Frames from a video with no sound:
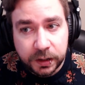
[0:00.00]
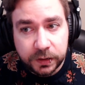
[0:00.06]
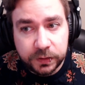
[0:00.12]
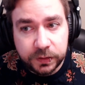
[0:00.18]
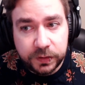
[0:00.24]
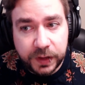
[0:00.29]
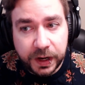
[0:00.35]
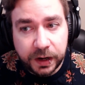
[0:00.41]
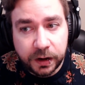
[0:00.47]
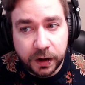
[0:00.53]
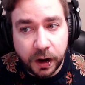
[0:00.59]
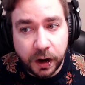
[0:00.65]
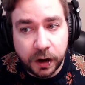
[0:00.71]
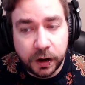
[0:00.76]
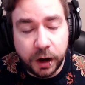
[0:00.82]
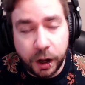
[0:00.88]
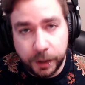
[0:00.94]
there
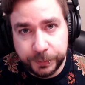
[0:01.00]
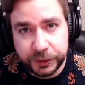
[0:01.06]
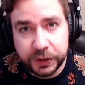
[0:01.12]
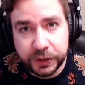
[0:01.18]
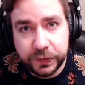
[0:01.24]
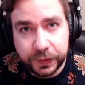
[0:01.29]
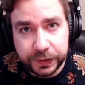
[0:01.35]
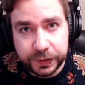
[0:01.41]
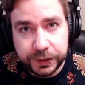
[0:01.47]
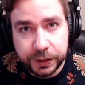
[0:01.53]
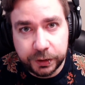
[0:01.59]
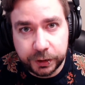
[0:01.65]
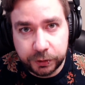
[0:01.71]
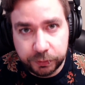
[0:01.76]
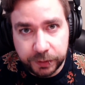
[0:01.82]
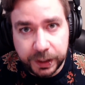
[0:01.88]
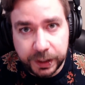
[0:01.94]
are options in here
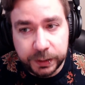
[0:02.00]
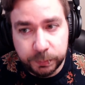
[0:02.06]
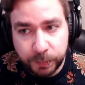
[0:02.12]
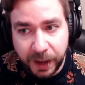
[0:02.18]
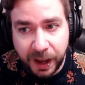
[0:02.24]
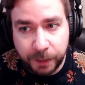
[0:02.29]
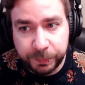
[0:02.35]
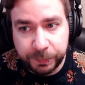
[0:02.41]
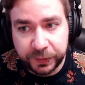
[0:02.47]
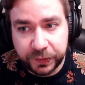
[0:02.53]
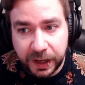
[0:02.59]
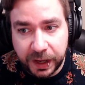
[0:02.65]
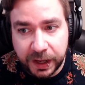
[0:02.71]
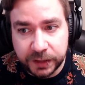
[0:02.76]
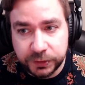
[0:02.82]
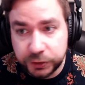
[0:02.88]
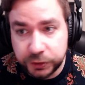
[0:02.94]
to create maps
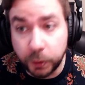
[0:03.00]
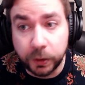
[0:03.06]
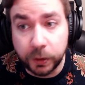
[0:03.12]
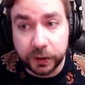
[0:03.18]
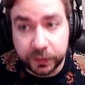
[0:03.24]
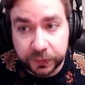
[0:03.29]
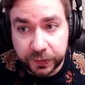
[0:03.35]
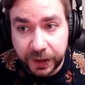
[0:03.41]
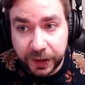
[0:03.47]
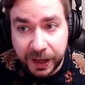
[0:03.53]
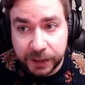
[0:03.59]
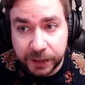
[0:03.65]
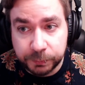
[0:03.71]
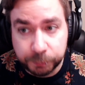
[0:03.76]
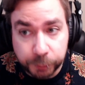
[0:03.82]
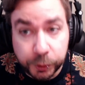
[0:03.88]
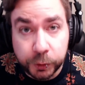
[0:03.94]
and doors
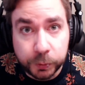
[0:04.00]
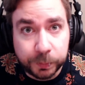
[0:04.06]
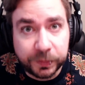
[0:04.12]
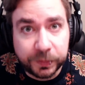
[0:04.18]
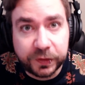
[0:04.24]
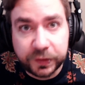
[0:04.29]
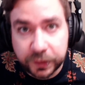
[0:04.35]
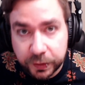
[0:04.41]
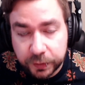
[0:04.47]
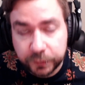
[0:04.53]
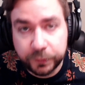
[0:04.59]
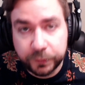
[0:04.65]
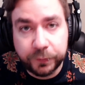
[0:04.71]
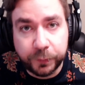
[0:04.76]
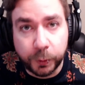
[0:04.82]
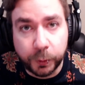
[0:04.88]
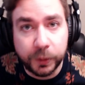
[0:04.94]
and rooms
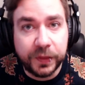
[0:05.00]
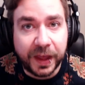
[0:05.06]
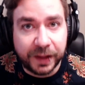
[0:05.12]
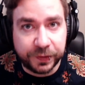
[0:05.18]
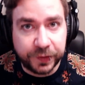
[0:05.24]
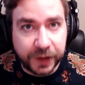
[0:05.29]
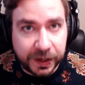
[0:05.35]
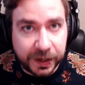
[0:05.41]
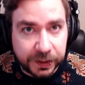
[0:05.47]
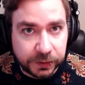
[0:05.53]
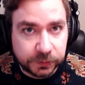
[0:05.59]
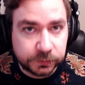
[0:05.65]
for that setting.